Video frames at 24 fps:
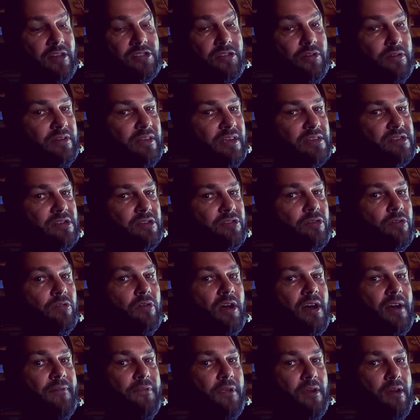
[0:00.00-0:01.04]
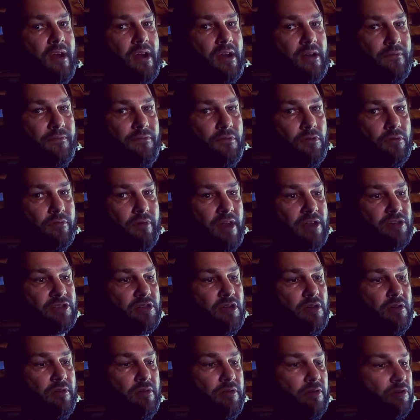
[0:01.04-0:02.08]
so it doesn't throw off your air to fuel ratio.